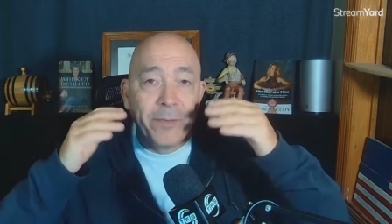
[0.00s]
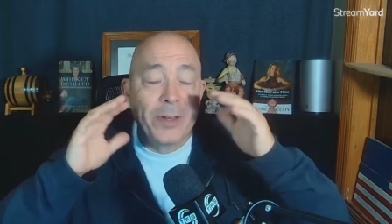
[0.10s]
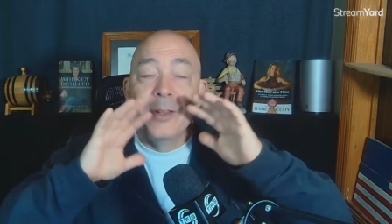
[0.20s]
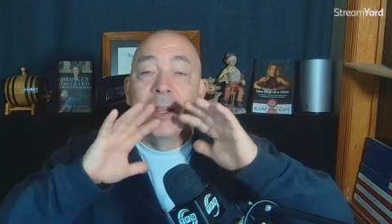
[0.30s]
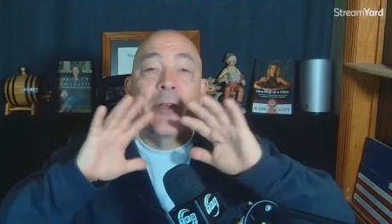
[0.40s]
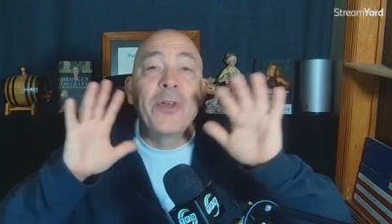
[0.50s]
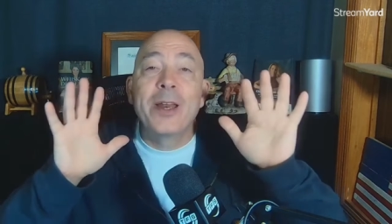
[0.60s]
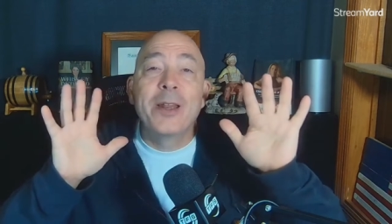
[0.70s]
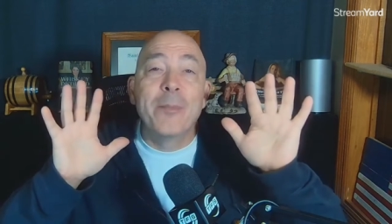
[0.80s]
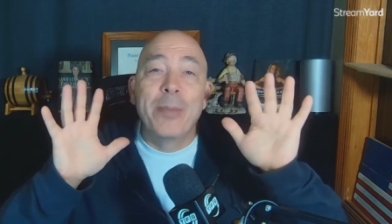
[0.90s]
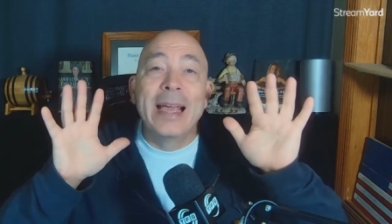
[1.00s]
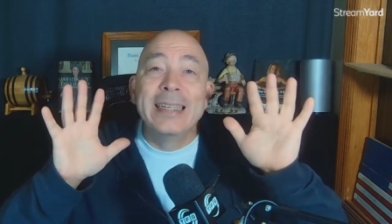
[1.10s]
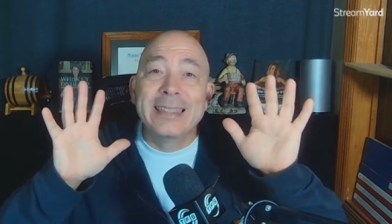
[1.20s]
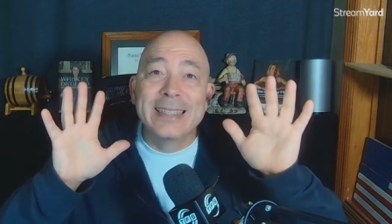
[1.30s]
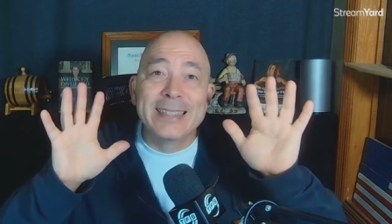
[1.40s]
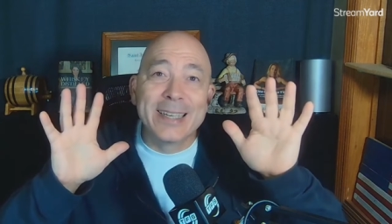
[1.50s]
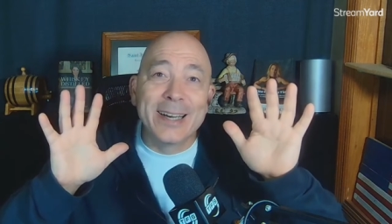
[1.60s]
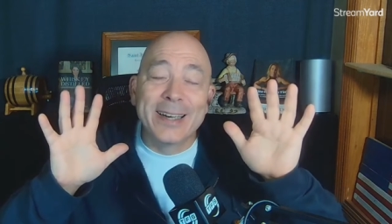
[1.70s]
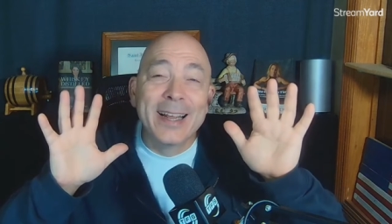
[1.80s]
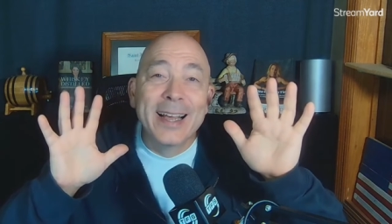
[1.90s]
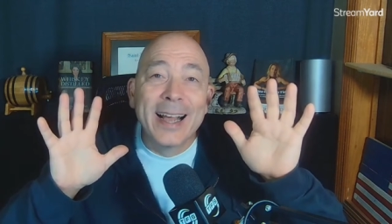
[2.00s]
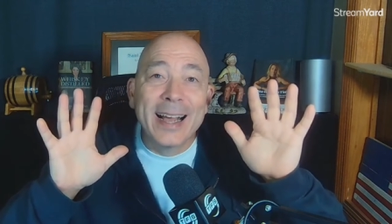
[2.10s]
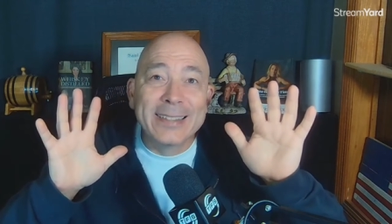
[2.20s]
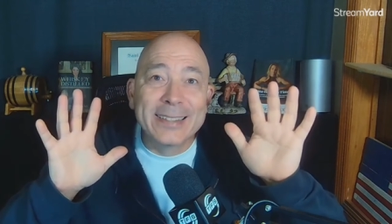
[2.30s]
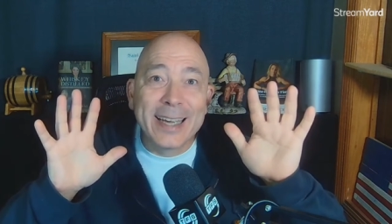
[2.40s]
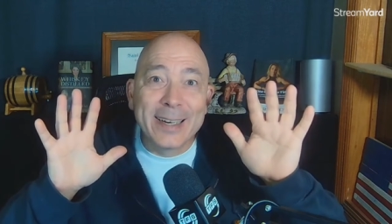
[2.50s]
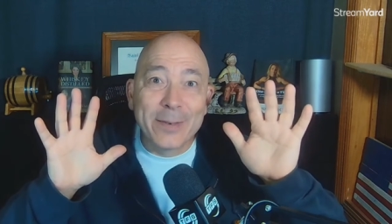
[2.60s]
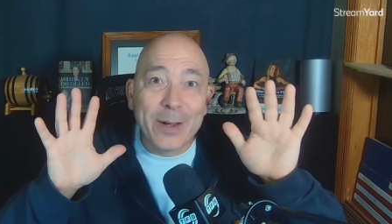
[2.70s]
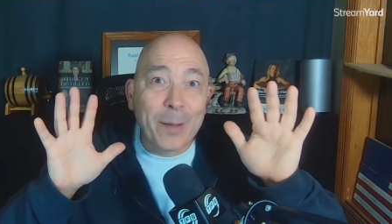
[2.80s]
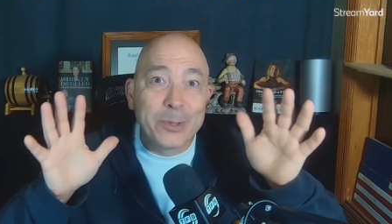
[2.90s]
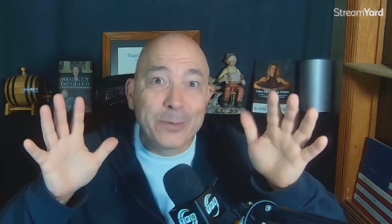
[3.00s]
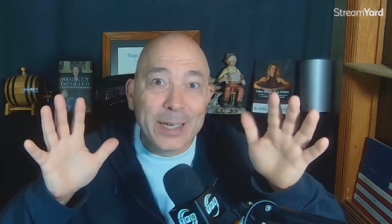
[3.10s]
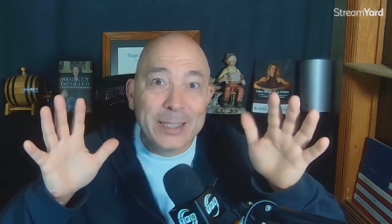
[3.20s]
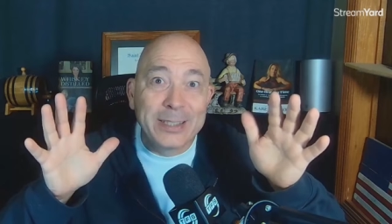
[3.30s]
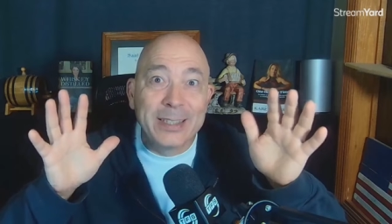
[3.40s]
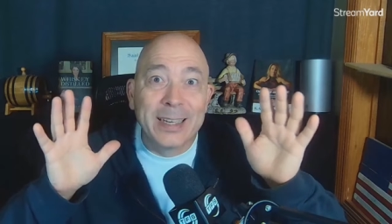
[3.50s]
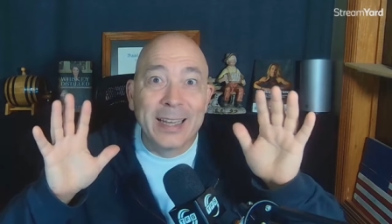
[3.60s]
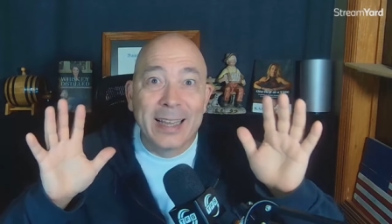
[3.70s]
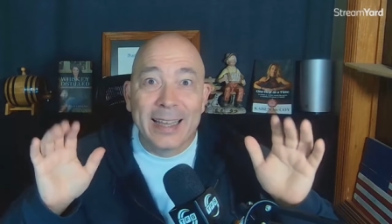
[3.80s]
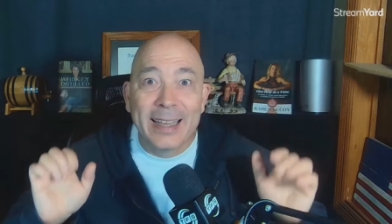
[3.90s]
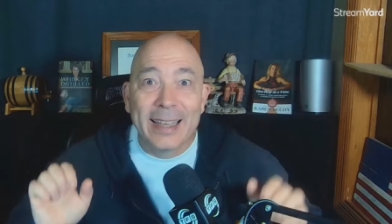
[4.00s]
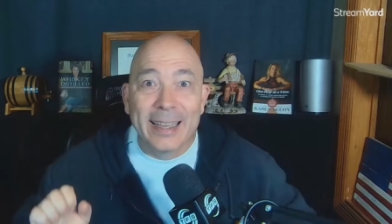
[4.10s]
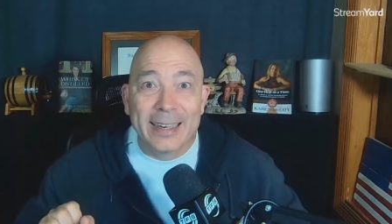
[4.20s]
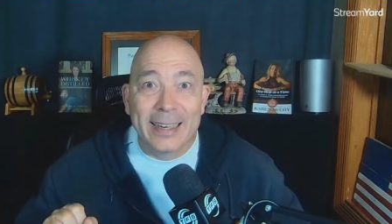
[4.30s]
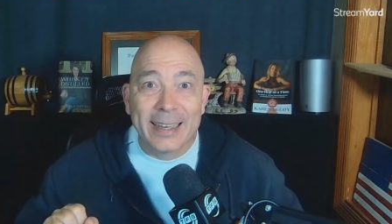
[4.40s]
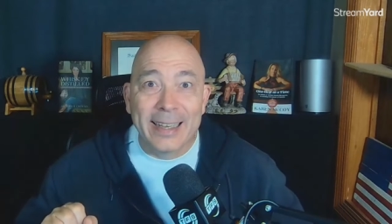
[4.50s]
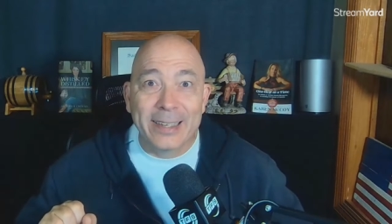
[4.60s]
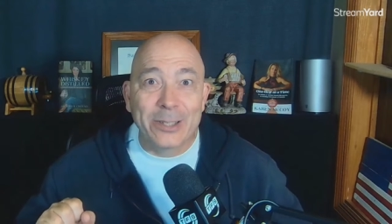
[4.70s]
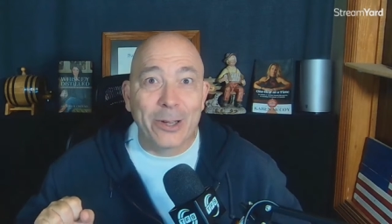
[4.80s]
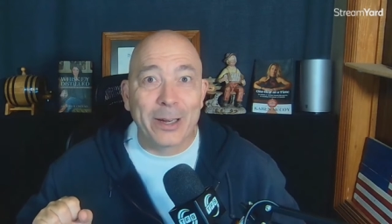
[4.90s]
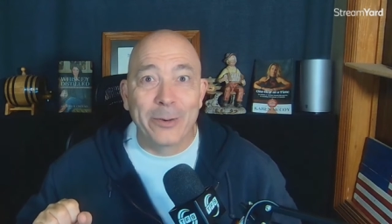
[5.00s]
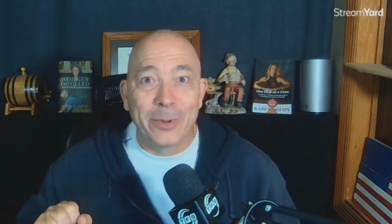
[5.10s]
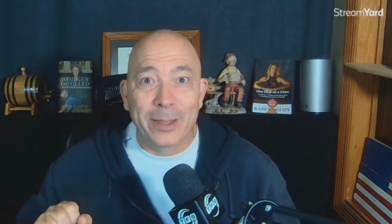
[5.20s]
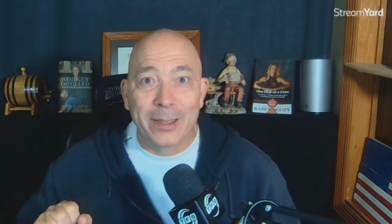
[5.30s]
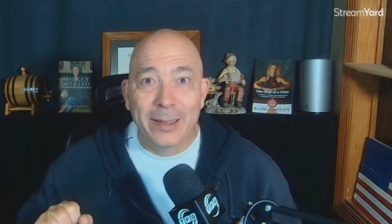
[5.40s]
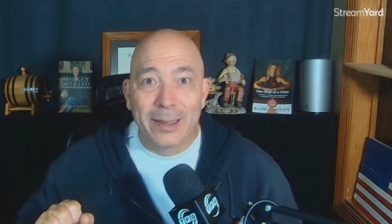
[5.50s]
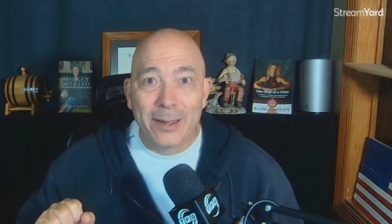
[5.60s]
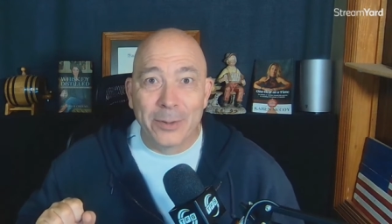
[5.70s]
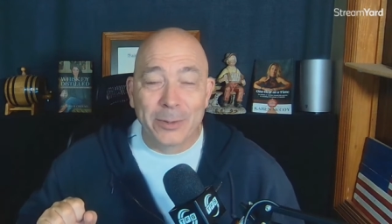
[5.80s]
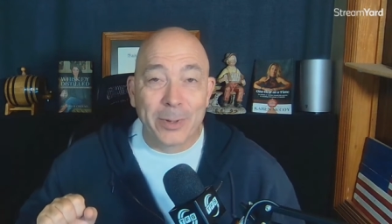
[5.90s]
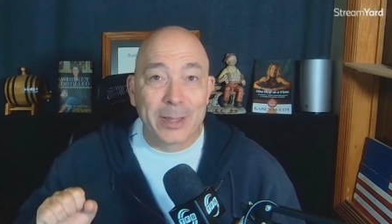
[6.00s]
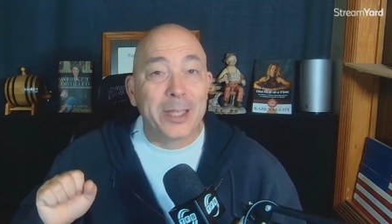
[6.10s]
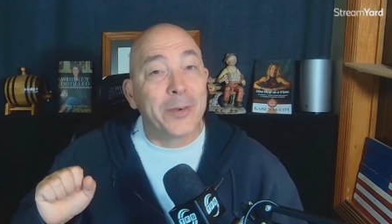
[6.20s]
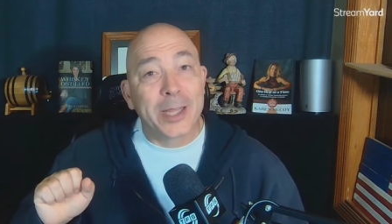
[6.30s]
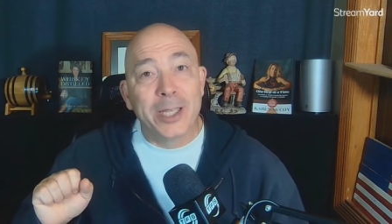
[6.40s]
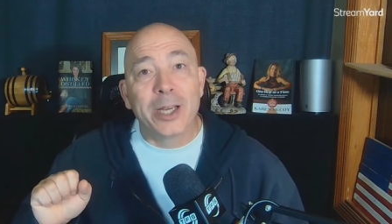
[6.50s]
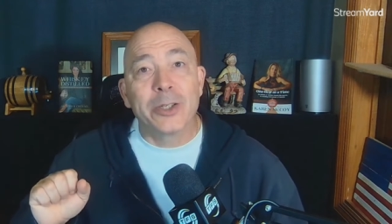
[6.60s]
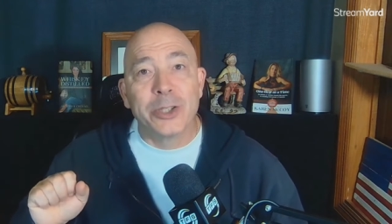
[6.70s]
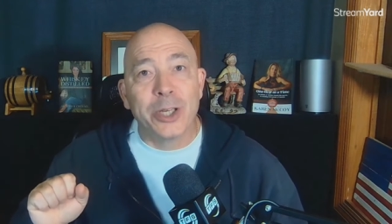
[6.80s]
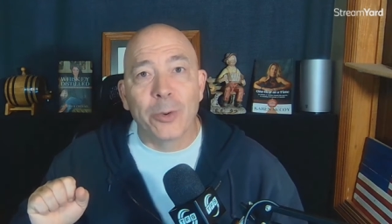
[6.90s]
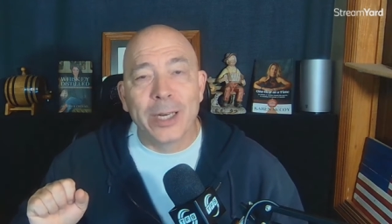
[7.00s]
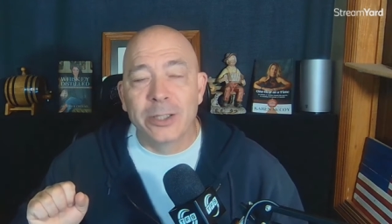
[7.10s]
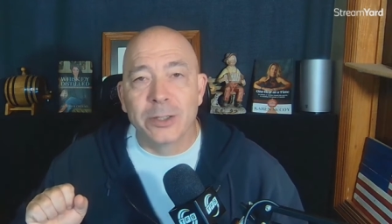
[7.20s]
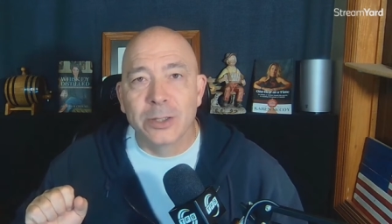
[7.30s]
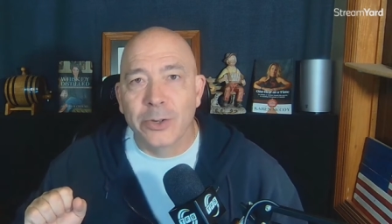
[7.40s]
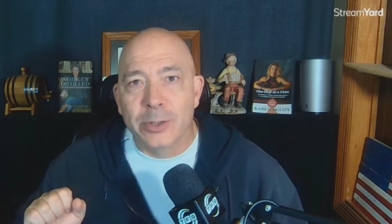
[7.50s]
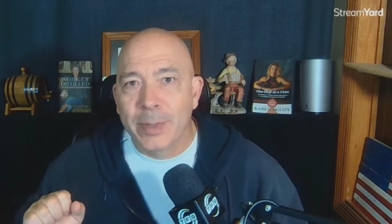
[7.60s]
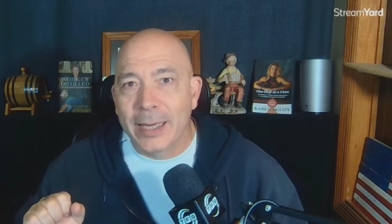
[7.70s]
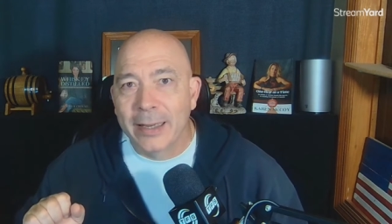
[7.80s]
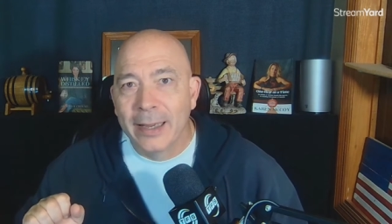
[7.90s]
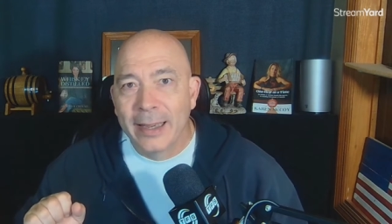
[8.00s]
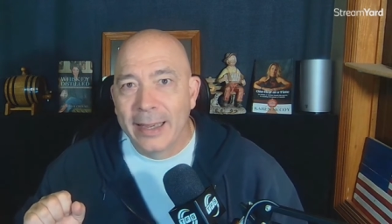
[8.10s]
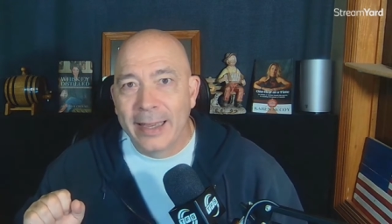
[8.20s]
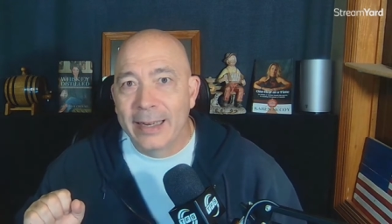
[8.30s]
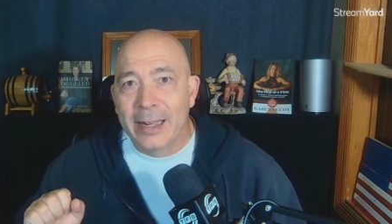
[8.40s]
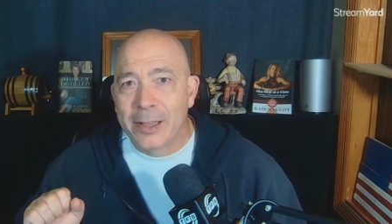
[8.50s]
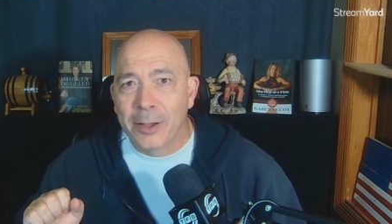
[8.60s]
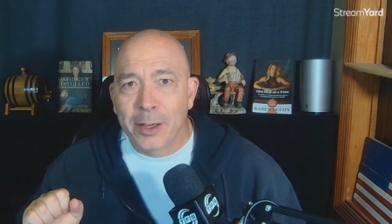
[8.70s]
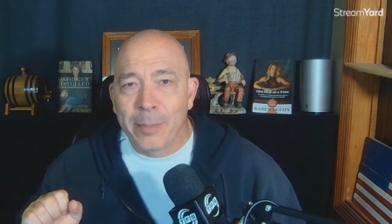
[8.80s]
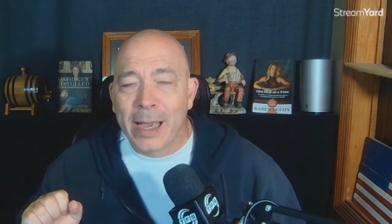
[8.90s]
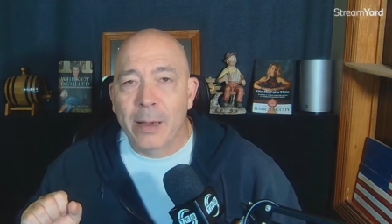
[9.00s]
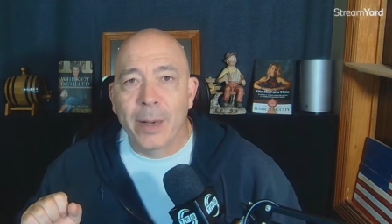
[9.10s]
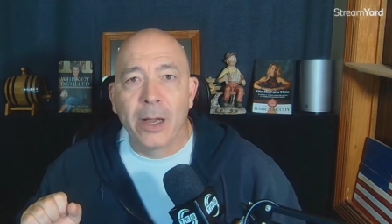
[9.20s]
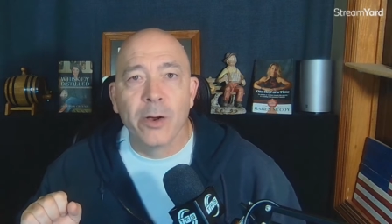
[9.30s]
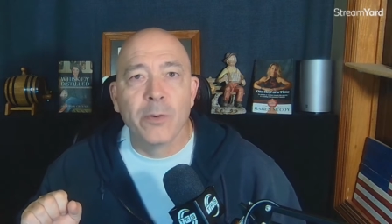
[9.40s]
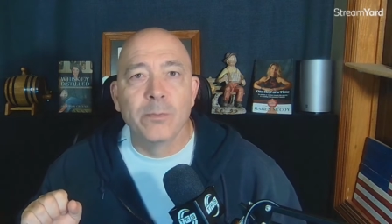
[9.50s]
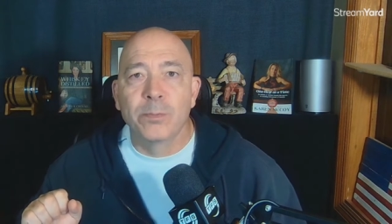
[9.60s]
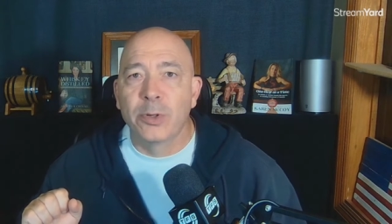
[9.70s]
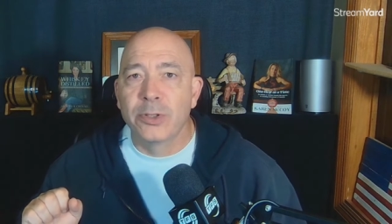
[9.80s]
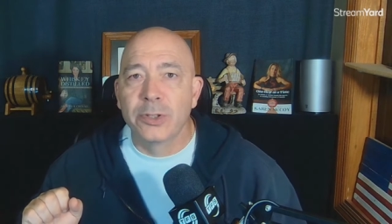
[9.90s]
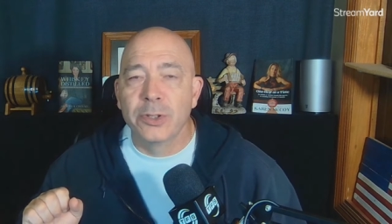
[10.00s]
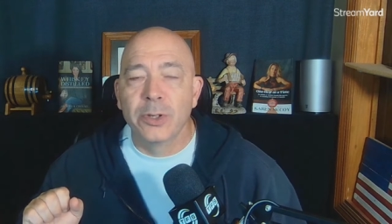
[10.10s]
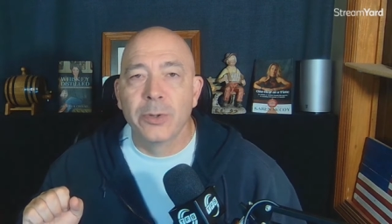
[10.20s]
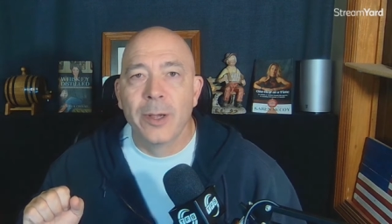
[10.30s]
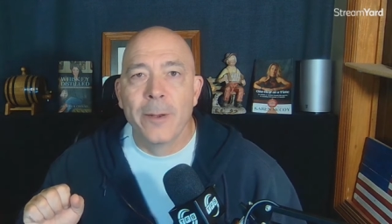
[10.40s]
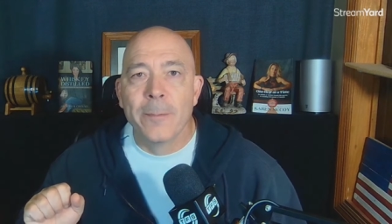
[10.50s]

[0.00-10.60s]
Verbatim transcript: nothing to base this on outside of observation and and, and talking with with with the with the younger generation, so to speak. And looking back at my own personal